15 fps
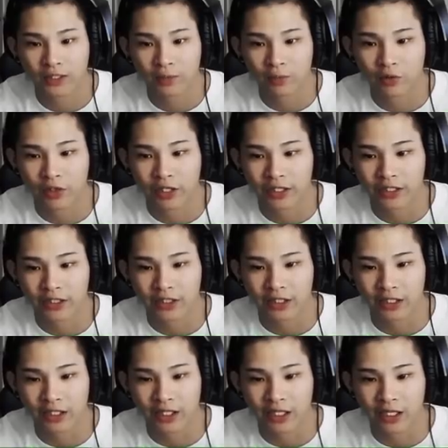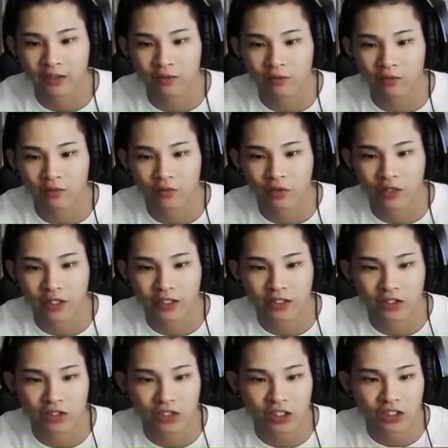up, Quicks? Again, if you guys
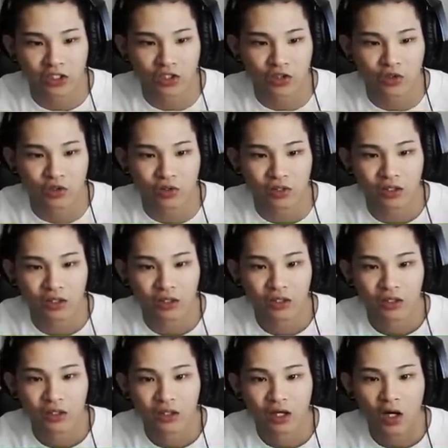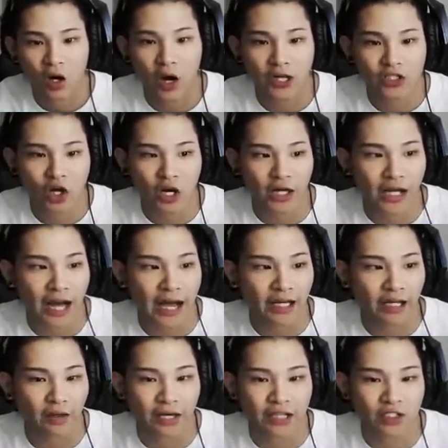are just new. Oh, I saw a
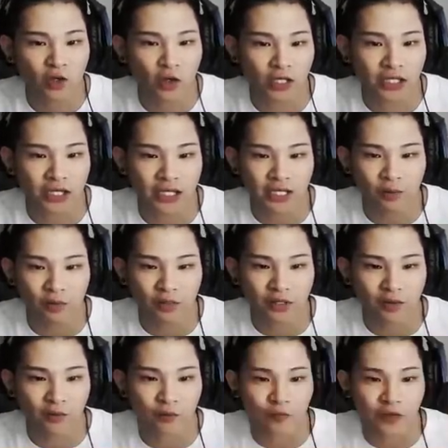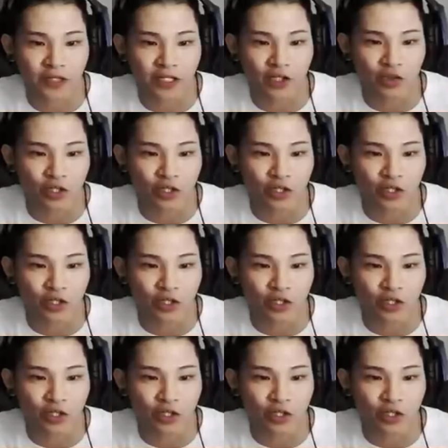guy. Let's go and kill him with the freaking